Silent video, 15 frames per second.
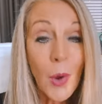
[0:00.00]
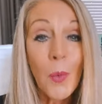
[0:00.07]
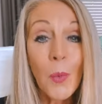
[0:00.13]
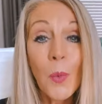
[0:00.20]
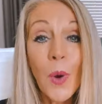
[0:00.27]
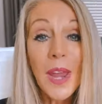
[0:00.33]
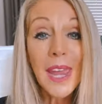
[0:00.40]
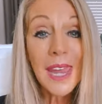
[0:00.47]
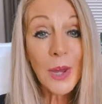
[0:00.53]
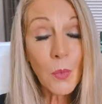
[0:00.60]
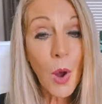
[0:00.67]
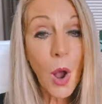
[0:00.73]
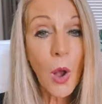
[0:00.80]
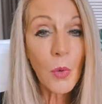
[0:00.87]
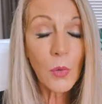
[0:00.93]
We
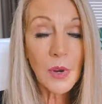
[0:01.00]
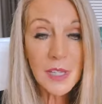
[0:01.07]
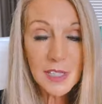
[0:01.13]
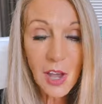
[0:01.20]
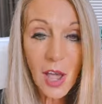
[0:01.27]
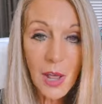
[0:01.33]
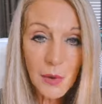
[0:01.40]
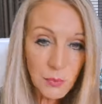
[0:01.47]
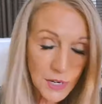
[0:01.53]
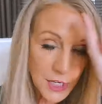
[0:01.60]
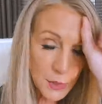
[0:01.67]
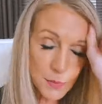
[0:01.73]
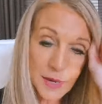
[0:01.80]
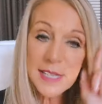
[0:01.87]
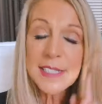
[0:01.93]
walk with God,
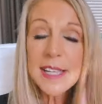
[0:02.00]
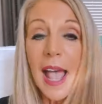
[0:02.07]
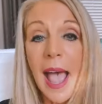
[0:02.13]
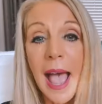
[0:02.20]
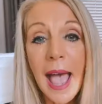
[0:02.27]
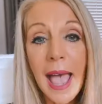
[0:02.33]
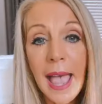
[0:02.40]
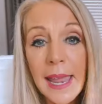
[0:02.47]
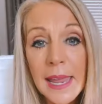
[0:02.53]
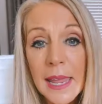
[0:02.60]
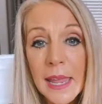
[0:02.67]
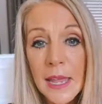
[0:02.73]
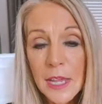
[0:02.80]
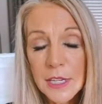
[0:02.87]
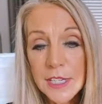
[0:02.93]
which means I
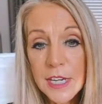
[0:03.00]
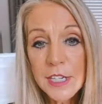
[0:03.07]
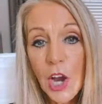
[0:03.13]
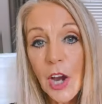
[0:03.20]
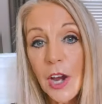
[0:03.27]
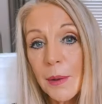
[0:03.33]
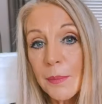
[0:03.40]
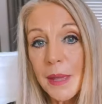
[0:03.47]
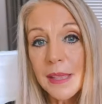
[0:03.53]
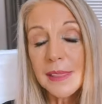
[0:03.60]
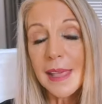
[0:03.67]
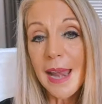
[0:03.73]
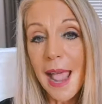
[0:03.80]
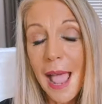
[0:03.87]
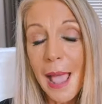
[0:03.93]
determined
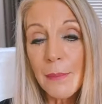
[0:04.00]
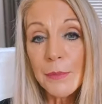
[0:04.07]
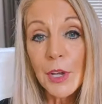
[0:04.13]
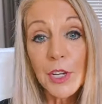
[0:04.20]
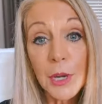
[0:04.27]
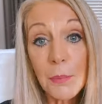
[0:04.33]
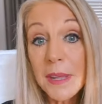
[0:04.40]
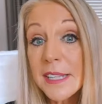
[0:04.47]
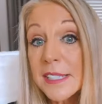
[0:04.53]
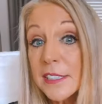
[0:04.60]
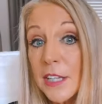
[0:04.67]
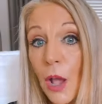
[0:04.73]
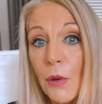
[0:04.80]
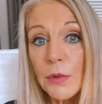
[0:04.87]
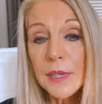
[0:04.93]
that I'm going to be
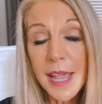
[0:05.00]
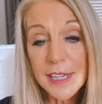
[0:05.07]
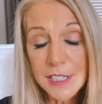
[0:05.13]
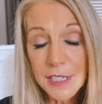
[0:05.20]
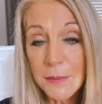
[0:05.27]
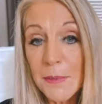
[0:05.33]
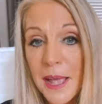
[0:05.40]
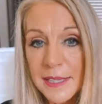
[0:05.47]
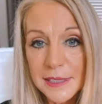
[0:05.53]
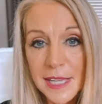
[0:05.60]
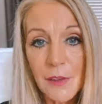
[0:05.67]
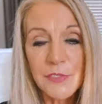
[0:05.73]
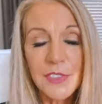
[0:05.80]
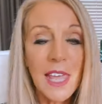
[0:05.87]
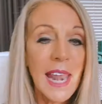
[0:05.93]
so dead to
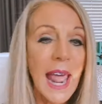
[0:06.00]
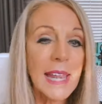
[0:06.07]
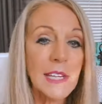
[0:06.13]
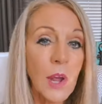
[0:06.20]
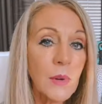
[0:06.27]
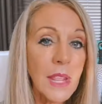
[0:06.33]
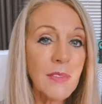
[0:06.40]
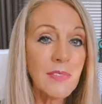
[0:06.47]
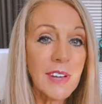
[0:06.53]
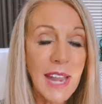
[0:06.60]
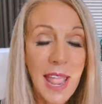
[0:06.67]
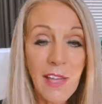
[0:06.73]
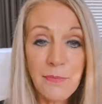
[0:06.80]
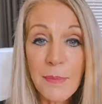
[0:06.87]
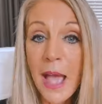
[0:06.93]
myself that I don't even
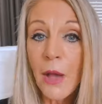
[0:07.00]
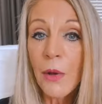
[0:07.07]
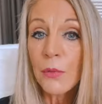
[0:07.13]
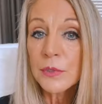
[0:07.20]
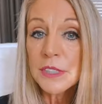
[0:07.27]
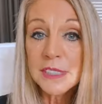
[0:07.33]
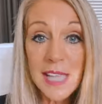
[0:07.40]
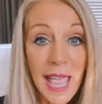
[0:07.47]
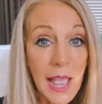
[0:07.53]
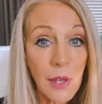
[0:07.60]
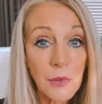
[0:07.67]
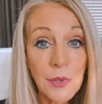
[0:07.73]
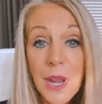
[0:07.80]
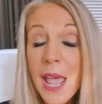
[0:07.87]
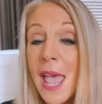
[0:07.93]
have my own
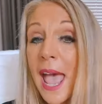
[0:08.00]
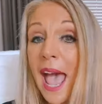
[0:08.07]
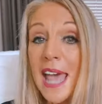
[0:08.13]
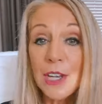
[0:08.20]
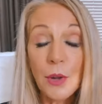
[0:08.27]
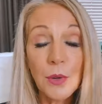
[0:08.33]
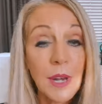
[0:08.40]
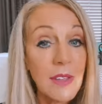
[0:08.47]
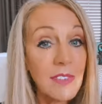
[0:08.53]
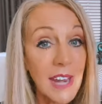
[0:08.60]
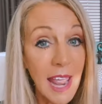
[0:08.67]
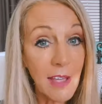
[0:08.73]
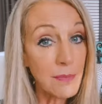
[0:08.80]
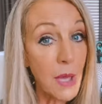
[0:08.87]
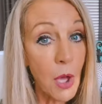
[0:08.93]
sound. I don't even
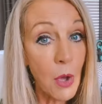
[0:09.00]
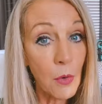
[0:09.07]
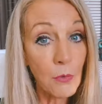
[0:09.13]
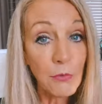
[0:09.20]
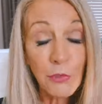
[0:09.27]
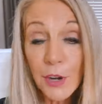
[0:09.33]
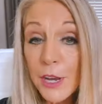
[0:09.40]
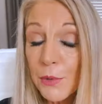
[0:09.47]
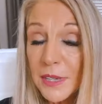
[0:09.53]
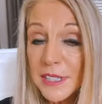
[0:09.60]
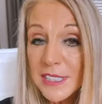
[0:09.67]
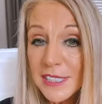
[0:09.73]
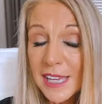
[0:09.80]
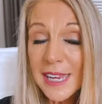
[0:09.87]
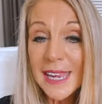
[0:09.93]
have my own
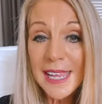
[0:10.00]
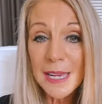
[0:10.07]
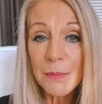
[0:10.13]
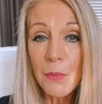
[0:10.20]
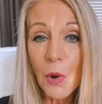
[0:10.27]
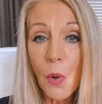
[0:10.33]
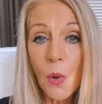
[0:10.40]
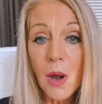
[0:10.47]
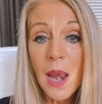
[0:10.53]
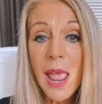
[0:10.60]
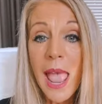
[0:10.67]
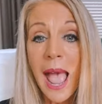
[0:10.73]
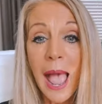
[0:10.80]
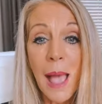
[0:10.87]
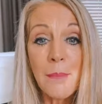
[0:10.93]
frequency anymore.
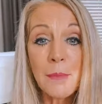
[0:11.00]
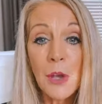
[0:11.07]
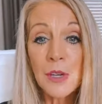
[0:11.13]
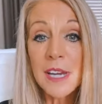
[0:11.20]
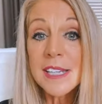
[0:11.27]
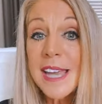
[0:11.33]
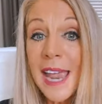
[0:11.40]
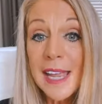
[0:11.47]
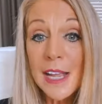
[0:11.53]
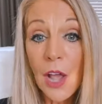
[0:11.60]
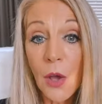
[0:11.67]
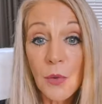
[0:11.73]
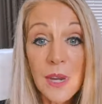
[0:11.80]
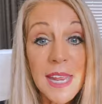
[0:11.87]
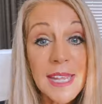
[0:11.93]
I'm going to take
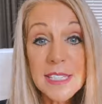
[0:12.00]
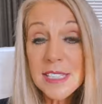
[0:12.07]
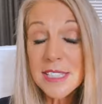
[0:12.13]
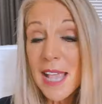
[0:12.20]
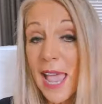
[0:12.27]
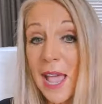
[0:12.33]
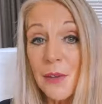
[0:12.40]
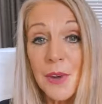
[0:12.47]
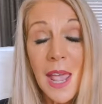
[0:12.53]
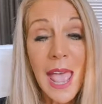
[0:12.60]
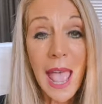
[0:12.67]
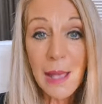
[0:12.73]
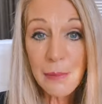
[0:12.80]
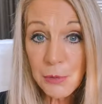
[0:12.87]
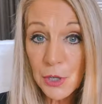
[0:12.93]
on His sound.
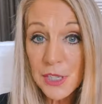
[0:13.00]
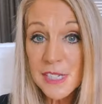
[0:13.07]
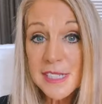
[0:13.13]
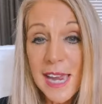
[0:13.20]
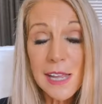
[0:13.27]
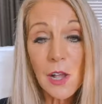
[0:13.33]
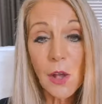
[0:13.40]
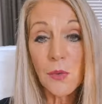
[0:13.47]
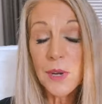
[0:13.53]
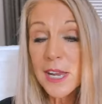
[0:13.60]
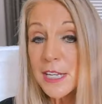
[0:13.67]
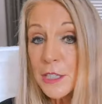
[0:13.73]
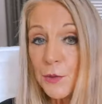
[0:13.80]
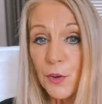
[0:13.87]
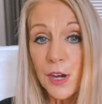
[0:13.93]
I'm going to take on
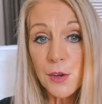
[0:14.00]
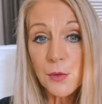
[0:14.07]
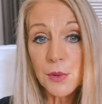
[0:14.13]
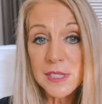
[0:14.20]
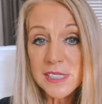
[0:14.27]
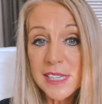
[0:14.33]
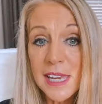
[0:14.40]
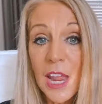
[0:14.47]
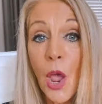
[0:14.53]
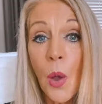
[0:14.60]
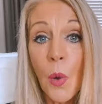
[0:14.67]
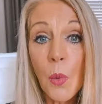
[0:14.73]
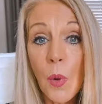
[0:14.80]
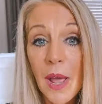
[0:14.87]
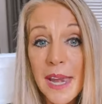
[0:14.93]
His frequency.
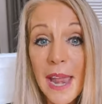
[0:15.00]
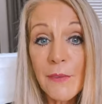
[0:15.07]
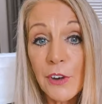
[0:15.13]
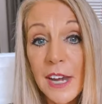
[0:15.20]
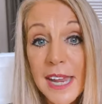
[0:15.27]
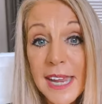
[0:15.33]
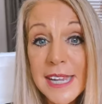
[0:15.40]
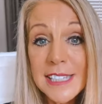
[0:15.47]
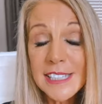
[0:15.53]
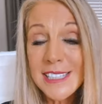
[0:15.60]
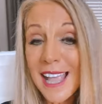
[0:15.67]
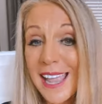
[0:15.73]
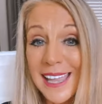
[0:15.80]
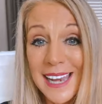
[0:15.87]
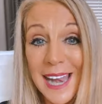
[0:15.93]
Whatever He's
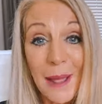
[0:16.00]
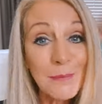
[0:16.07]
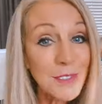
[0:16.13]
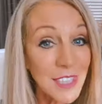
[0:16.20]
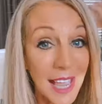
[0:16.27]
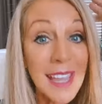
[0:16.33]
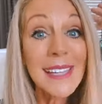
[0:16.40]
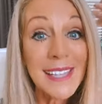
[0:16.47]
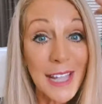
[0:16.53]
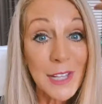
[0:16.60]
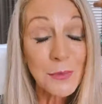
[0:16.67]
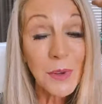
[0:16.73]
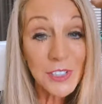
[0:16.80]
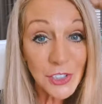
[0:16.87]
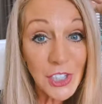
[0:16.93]
saying, I'm saying.
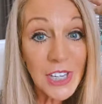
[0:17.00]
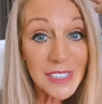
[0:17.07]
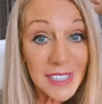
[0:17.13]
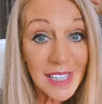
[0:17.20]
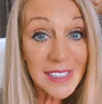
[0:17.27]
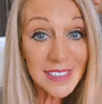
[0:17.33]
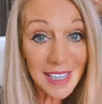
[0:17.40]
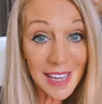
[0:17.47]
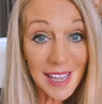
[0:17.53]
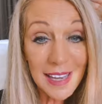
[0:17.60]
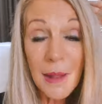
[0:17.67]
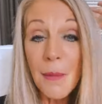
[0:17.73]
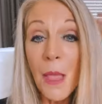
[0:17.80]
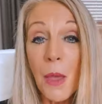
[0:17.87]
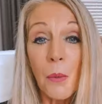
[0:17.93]
That's what Jesus
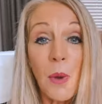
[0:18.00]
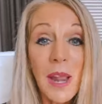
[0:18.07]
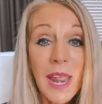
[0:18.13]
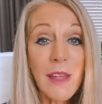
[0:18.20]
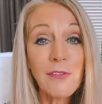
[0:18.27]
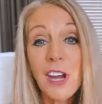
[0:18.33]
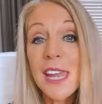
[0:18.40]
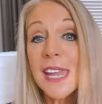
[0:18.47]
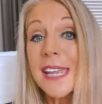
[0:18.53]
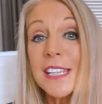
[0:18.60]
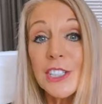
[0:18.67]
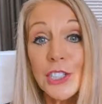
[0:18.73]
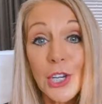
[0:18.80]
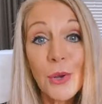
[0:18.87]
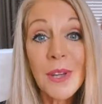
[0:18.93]
said. Whatever
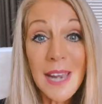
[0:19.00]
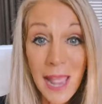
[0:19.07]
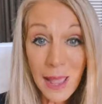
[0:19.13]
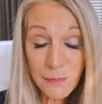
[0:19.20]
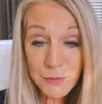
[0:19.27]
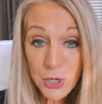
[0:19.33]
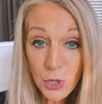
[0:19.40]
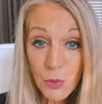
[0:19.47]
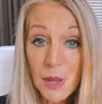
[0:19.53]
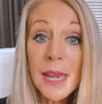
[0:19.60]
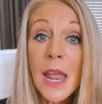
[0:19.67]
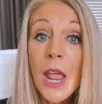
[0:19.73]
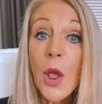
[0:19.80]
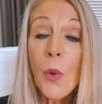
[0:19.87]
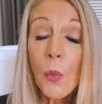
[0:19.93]
He's doing, I'm doing.
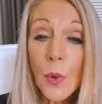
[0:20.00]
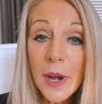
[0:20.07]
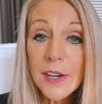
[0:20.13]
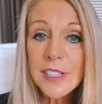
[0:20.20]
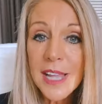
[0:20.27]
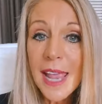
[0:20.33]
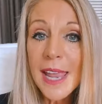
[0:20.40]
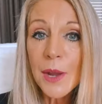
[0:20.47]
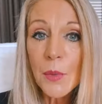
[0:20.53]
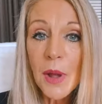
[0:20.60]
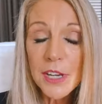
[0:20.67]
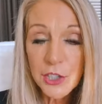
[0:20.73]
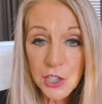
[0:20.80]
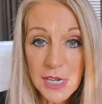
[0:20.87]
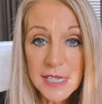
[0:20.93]
We're saying
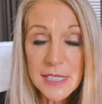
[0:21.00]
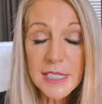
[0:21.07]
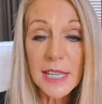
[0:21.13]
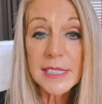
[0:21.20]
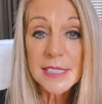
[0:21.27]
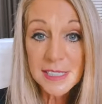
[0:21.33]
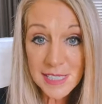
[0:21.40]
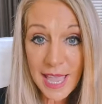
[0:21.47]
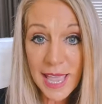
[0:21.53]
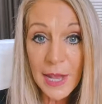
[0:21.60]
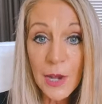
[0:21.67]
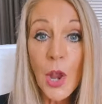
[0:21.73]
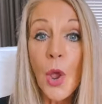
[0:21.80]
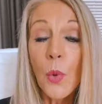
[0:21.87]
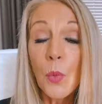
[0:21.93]
what Jesus
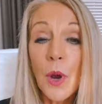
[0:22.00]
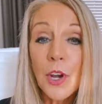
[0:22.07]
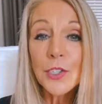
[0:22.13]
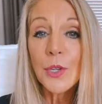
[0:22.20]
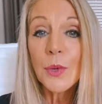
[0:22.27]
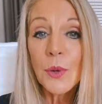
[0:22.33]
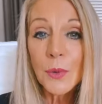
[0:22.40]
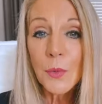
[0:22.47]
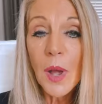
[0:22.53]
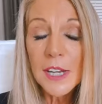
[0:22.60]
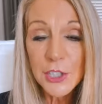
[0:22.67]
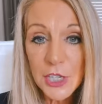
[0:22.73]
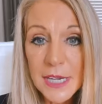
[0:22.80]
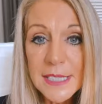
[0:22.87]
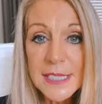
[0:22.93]
said. We're doing
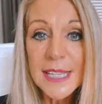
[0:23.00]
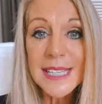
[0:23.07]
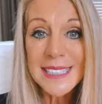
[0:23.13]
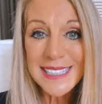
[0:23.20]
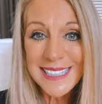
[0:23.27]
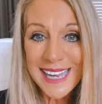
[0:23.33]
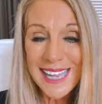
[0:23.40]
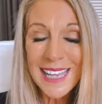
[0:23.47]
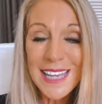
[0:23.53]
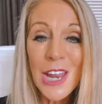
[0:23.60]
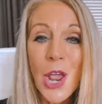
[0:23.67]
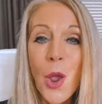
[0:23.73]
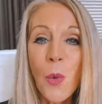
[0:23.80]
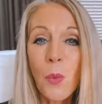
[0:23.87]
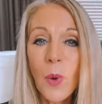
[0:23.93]
what Jesus did.
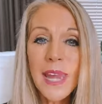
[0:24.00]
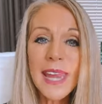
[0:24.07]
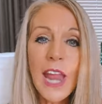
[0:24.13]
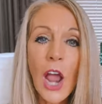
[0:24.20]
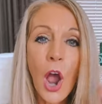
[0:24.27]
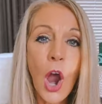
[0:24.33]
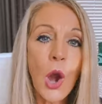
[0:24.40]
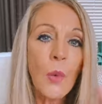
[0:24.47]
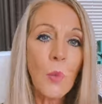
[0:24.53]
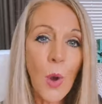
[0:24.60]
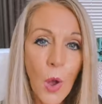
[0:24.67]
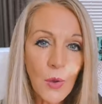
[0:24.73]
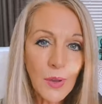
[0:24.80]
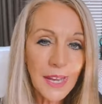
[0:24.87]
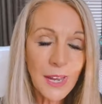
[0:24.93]
We are
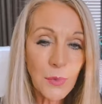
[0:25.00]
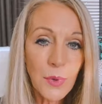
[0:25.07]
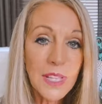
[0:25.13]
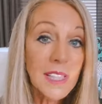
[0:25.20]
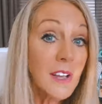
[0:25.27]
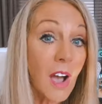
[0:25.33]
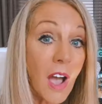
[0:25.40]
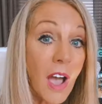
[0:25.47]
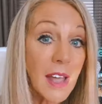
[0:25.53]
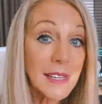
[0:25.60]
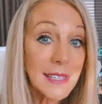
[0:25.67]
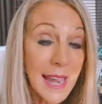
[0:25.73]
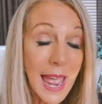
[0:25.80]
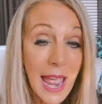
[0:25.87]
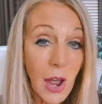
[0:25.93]
walking with God
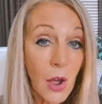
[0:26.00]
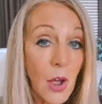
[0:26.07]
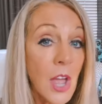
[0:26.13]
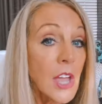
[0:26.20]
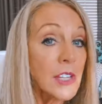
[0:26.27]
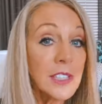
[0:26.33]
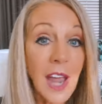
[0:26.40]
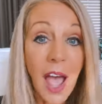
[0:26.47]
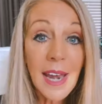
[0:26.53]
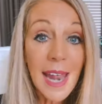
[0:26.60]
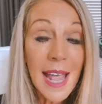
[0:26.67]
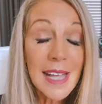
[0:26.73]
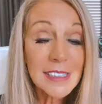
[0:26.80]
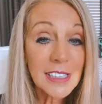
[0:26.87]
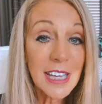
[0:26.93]
now, not
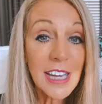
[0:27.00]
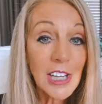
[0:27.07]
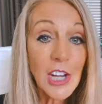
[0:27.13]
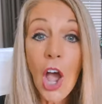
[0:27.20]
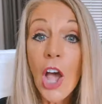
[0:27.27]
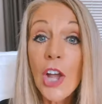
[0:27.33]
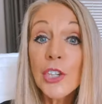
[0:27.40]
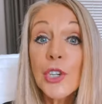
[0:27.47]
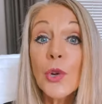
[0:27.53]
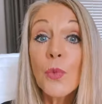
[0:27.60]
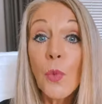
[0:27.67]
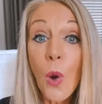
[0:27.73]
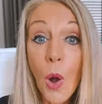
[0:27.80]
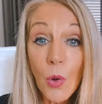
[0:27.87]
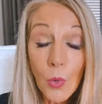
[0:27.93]
asking God to
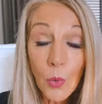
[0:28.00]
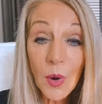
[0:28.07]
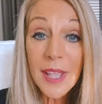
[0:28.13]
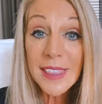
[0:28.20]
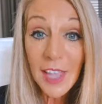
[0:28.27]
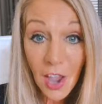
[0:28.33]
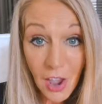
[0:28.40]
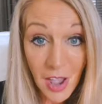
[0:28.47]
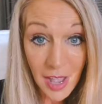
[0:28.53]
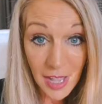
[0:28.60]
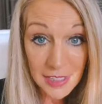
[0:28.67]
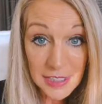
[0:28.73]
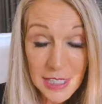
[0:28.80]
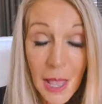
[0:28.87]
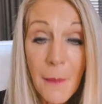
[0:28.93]
walk with
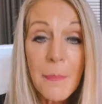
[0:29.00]
us.